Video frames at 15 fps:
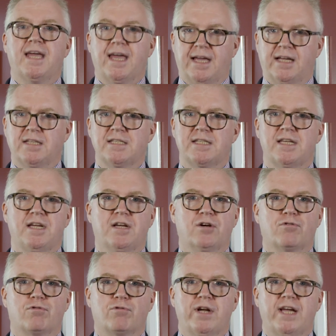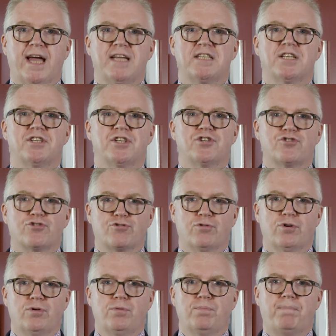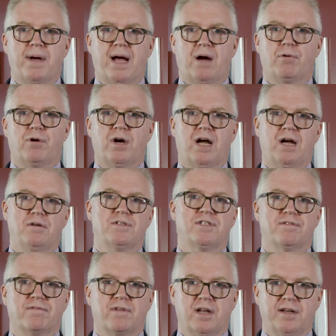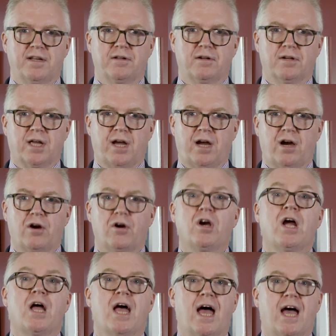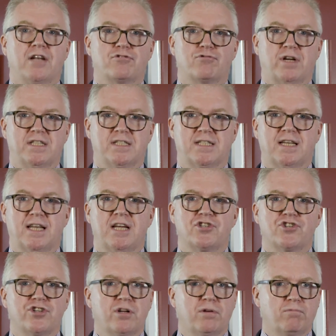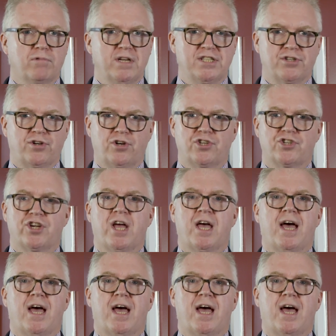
King's, he created a true powerhouse of clinical care and translational research,